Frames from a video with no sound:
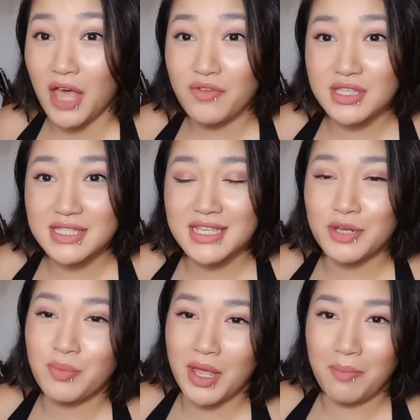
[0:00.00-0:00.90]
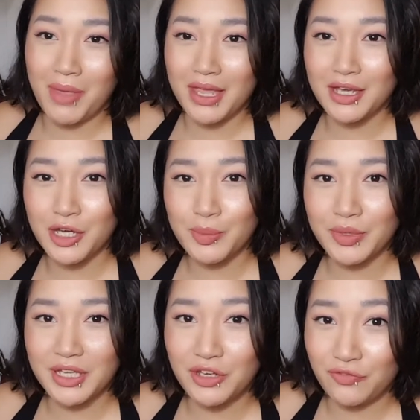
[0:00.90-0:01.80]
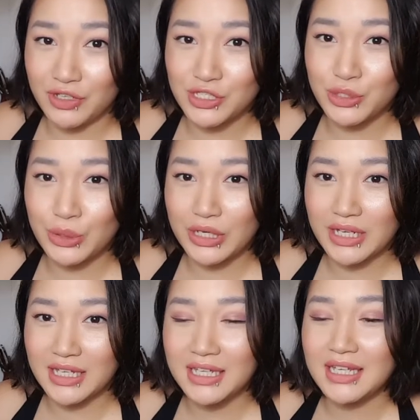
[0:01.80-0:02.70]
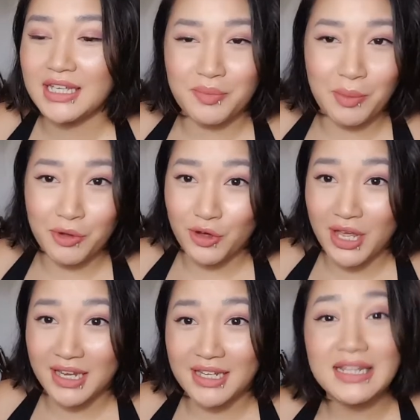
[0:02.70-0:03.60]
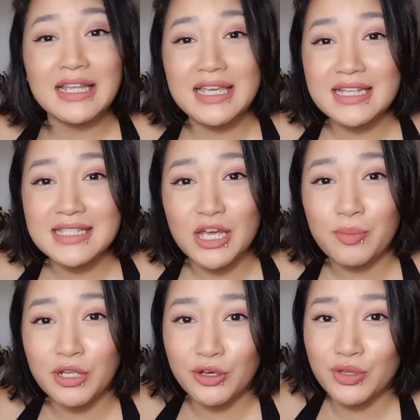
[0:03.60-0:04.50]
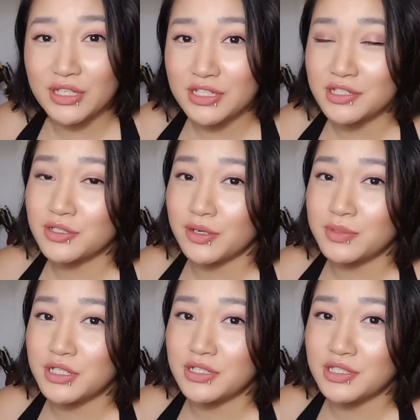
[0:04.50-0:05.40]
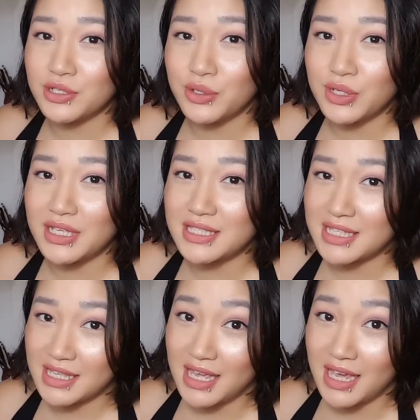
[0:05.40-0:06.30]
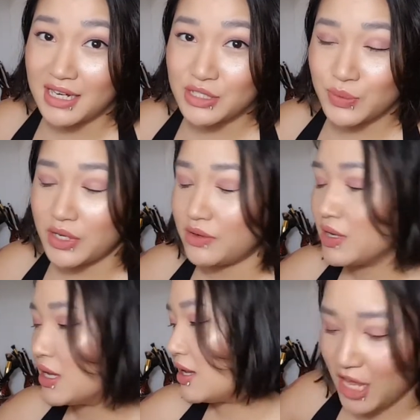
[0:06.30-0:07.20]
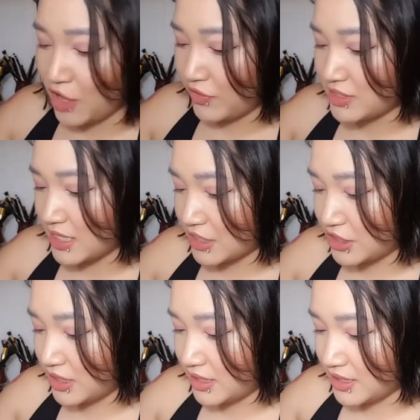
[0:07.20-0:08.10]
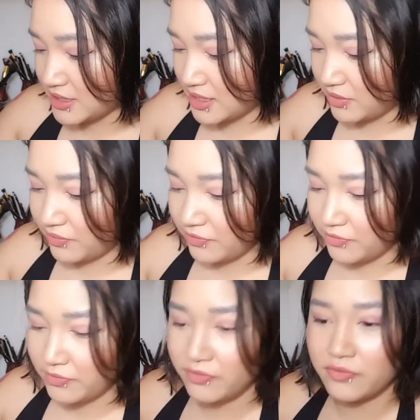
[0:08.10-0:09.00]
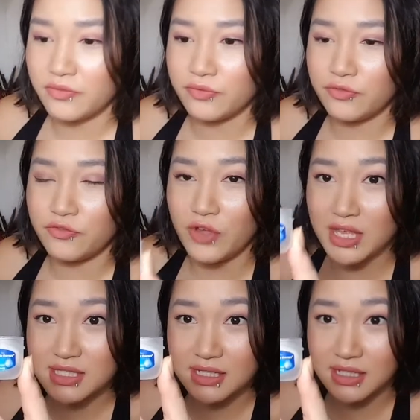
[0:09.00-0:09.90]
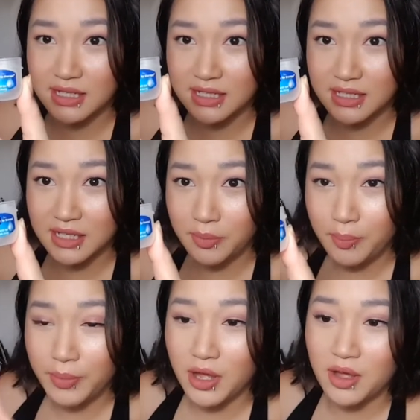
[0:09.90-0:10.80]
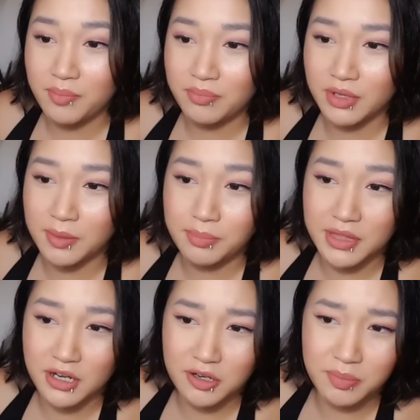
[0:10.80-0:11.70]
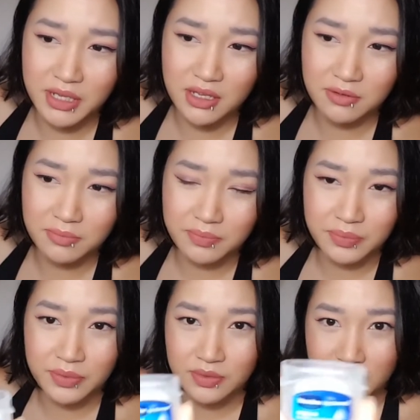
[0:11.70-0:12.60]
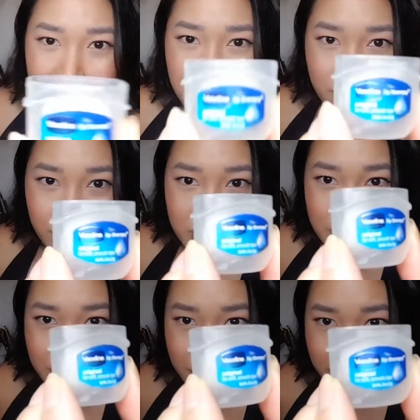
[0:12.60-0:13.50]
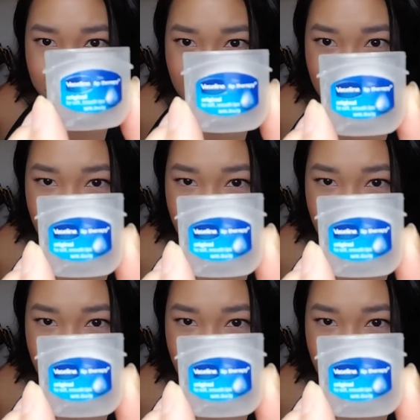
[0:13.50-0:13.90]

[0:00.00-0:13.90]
haven't seen my makeup inventory, I'm go ahead and link it down below in the description so you can see that as well. I have is actually this Vaseline lip balm lip therapy in original.